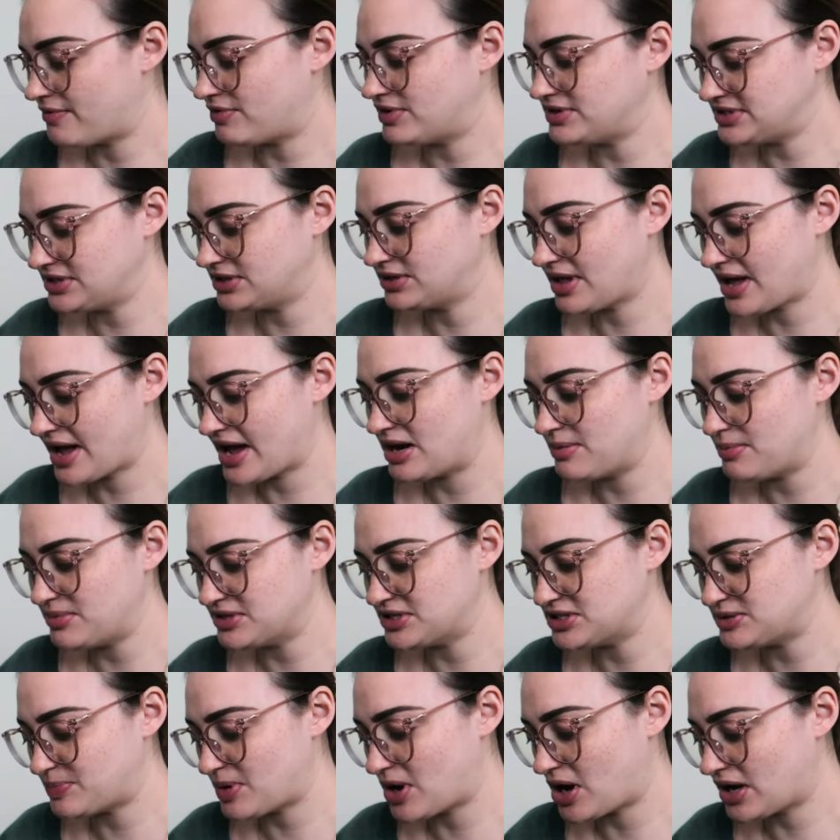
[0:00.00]
every single item in
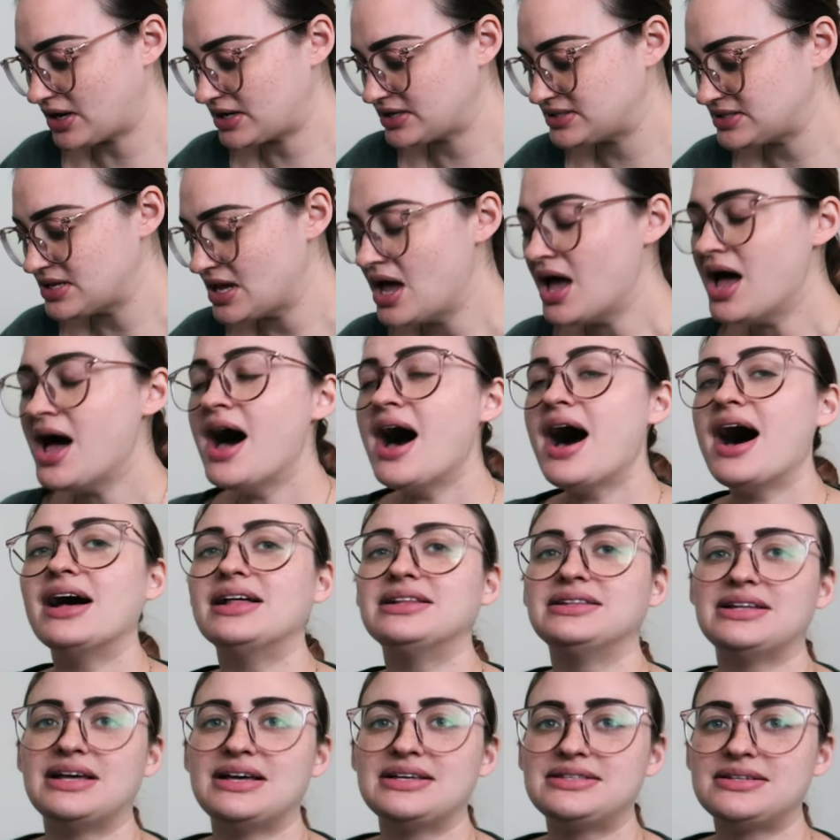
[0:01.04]
this box
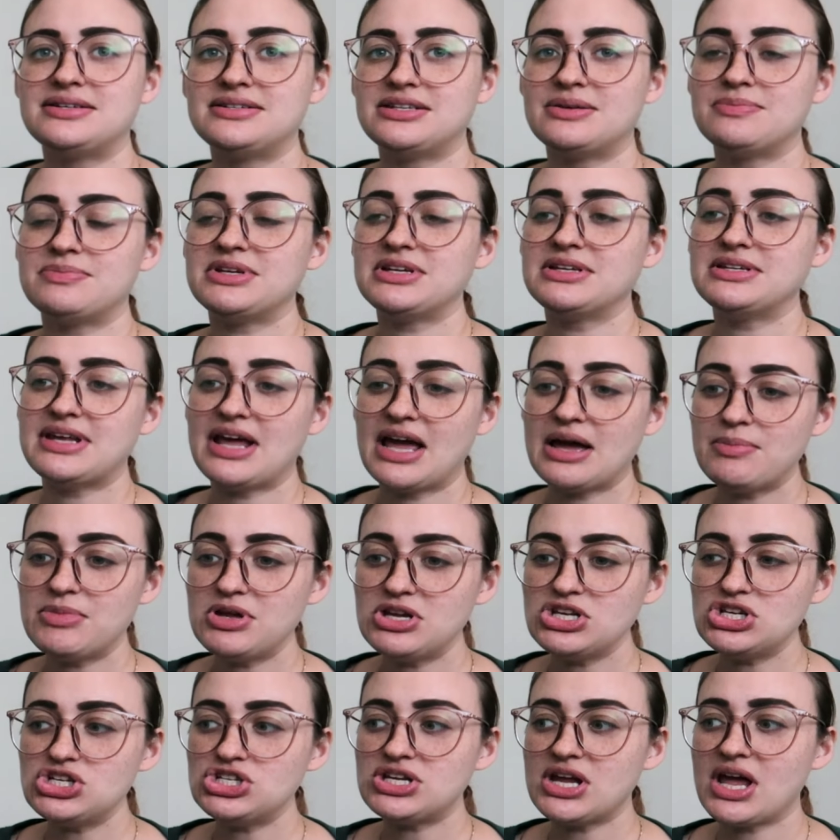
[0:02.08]
unless there's something
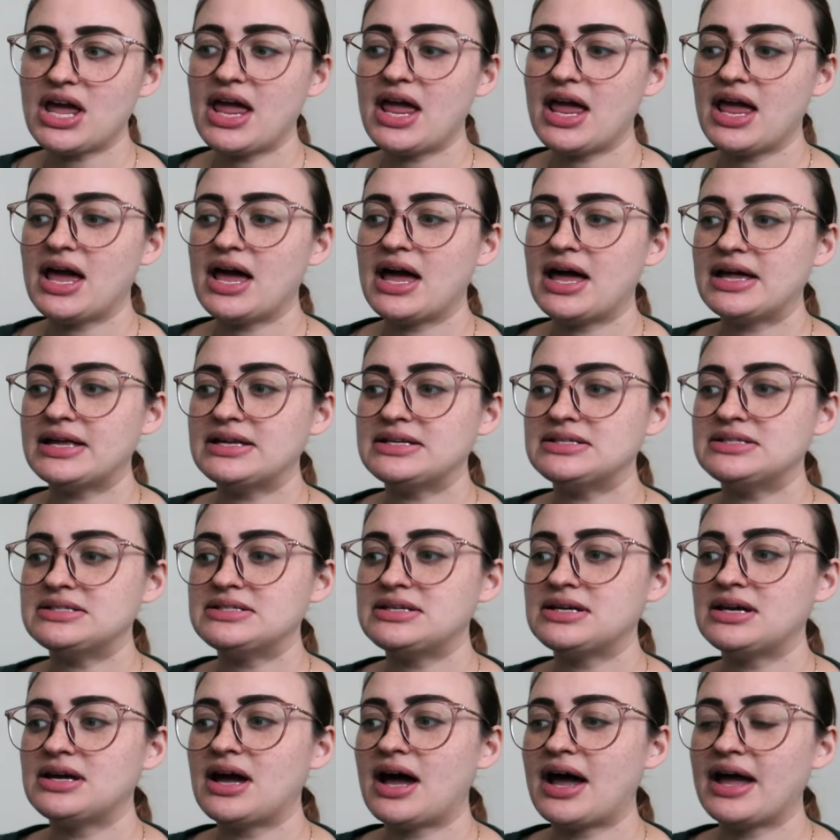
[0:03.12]
damaged
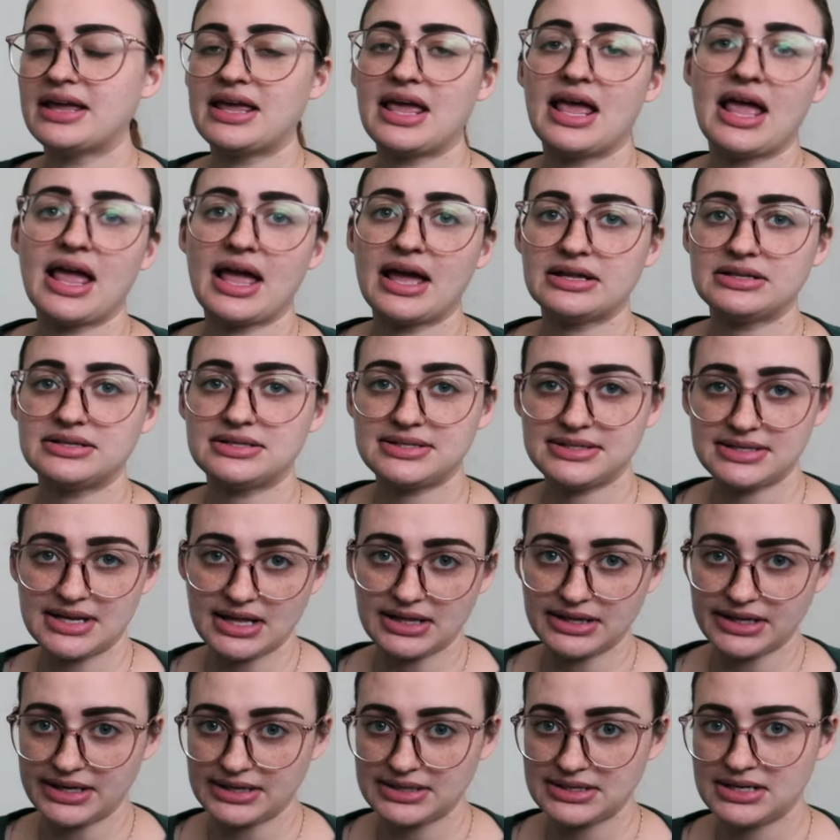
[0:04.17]
and I can't
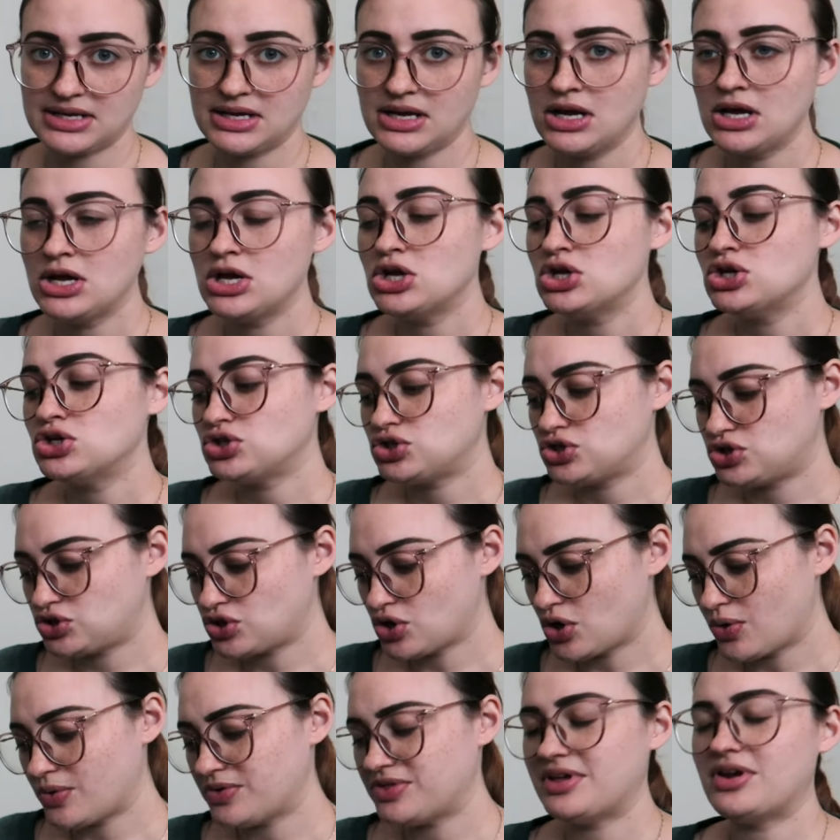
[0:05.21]
sell it.
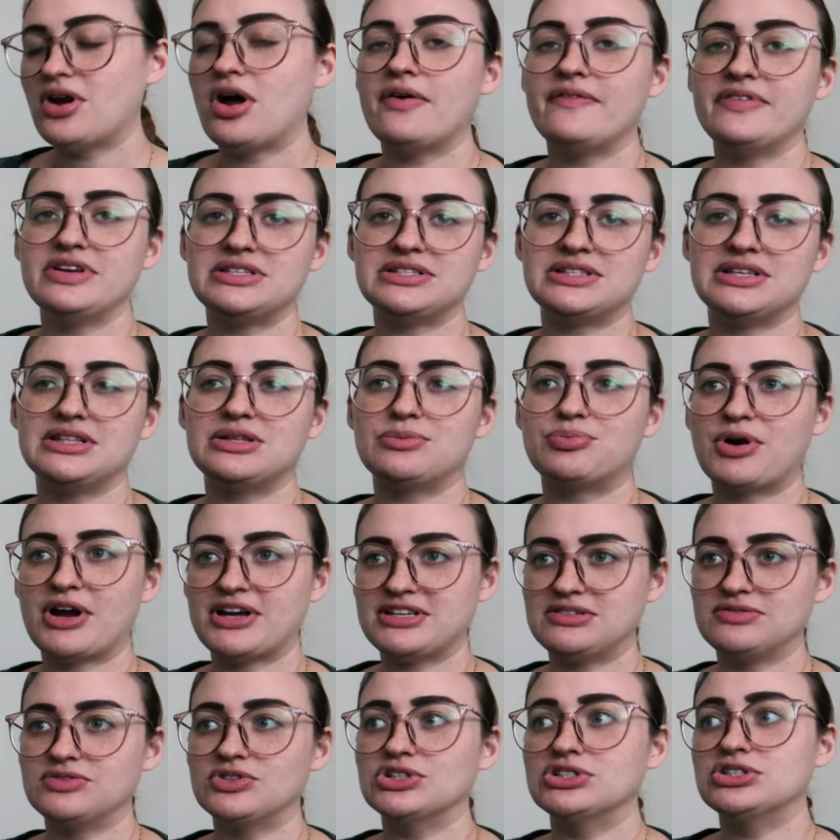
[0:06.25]
So then obviously the
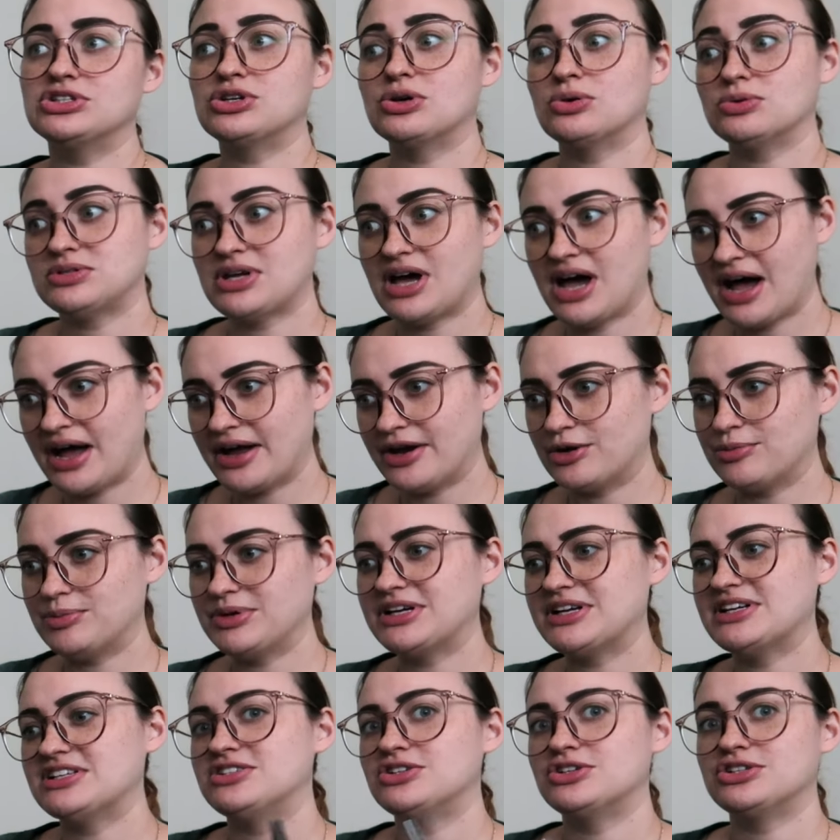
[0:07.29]
price of goods goes higher
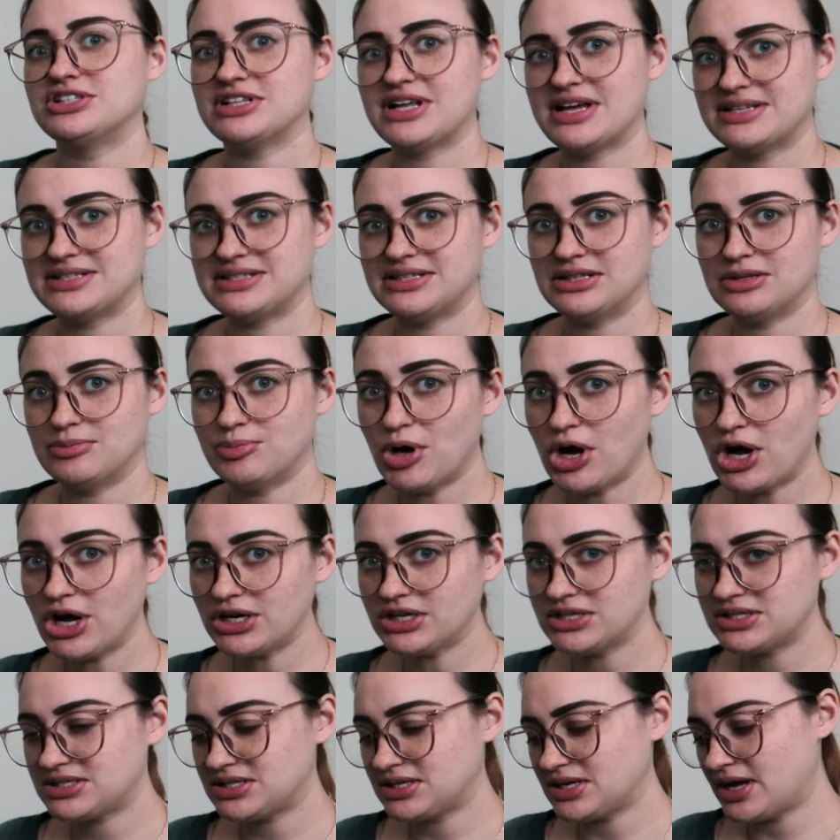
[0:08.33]
because there's less in the
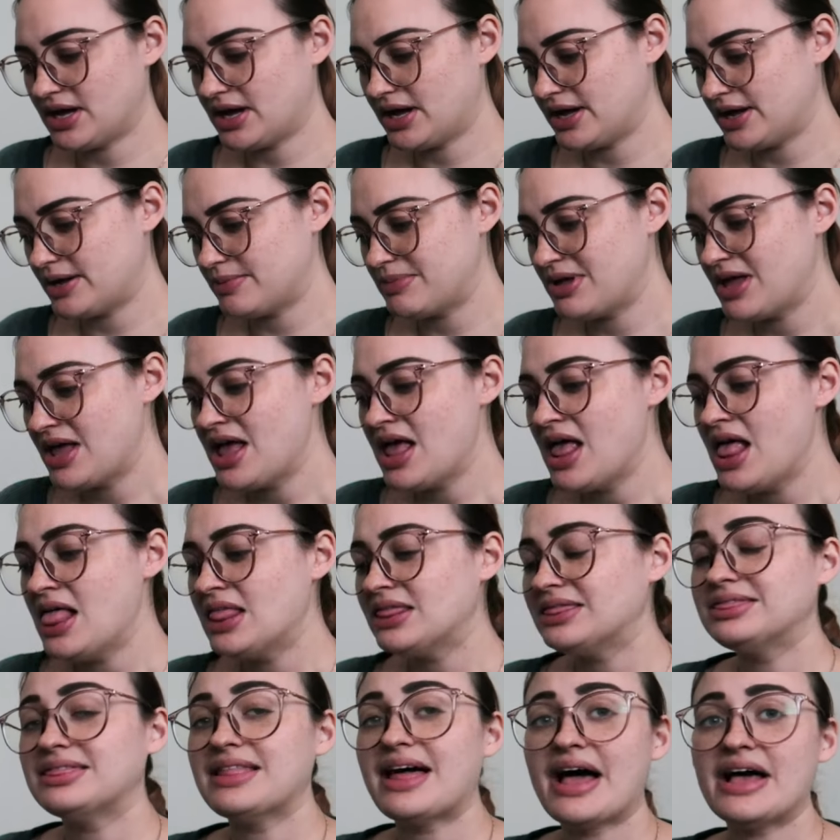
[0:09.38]
box. Um,
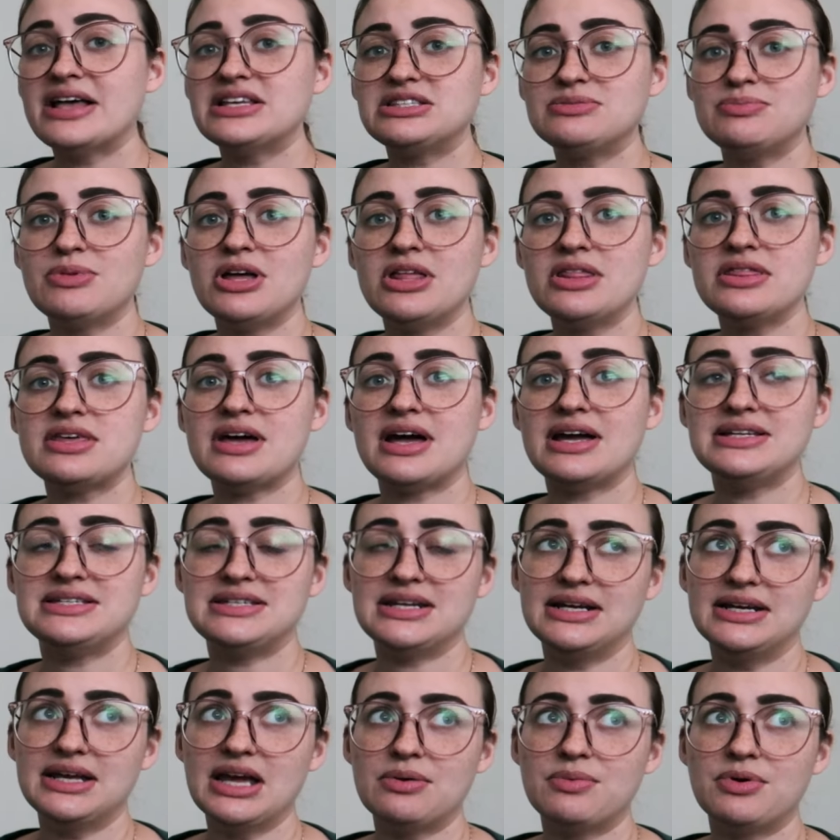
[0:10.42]
last month I
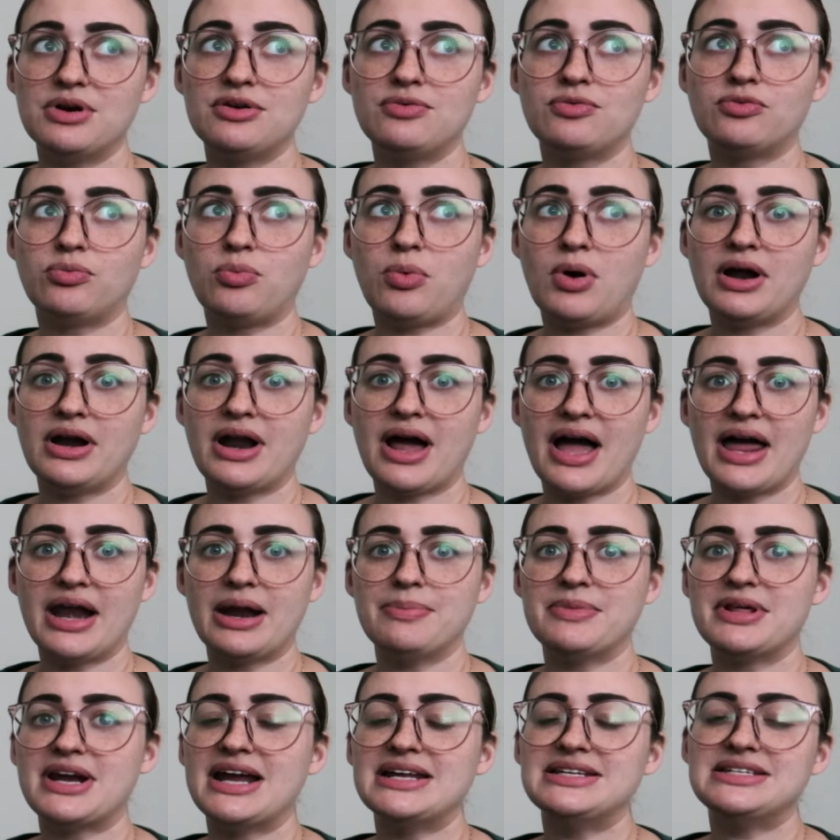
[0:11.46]
did get rid of one
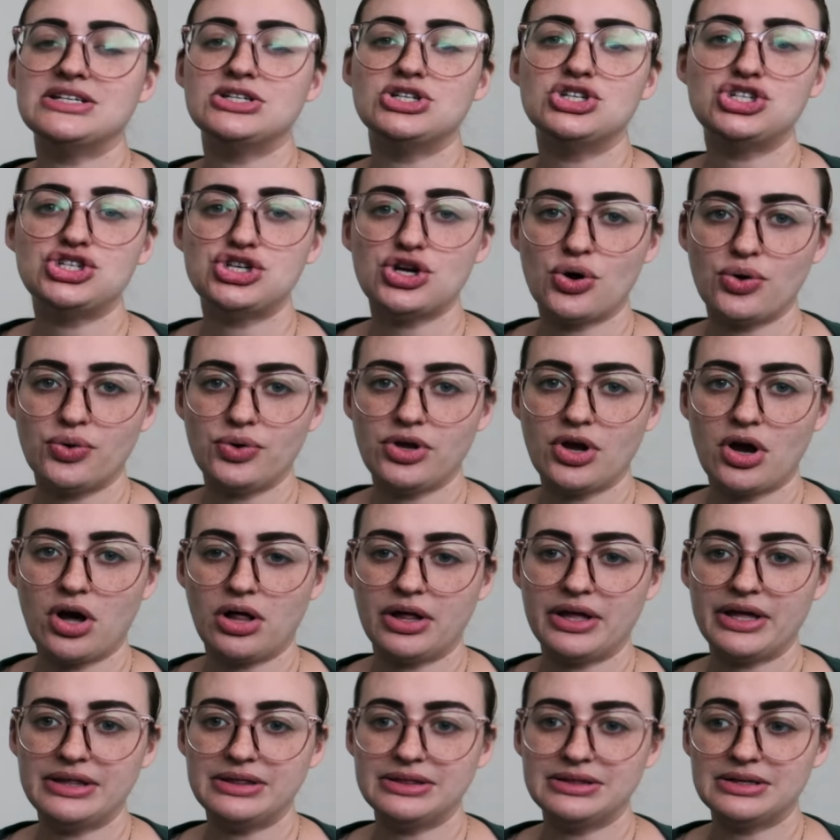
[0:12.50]
item that I didn't show y'all
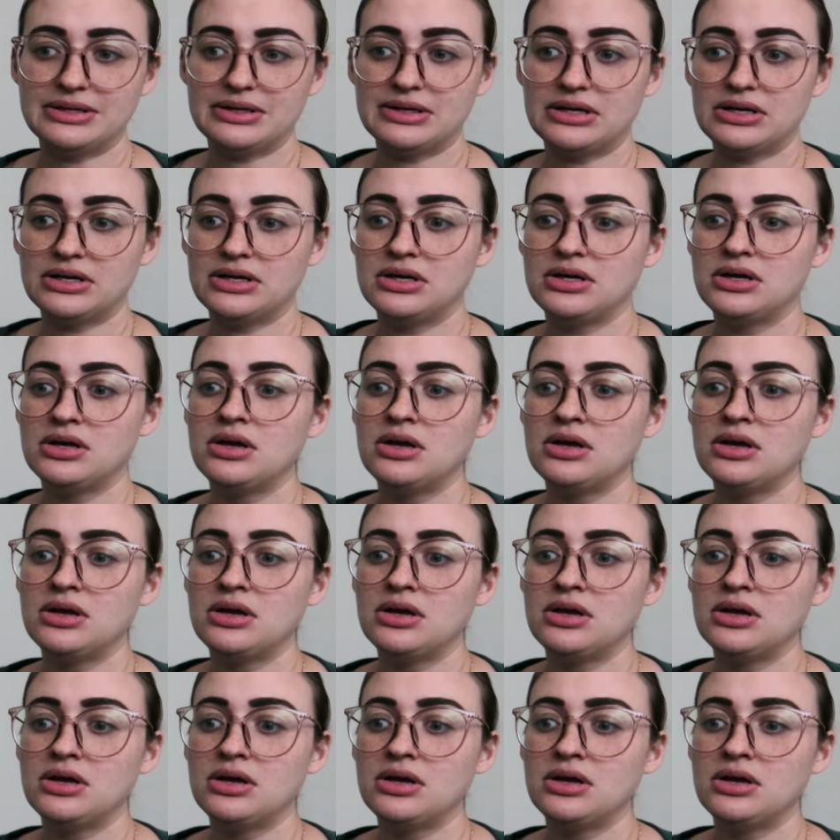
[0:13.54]
in the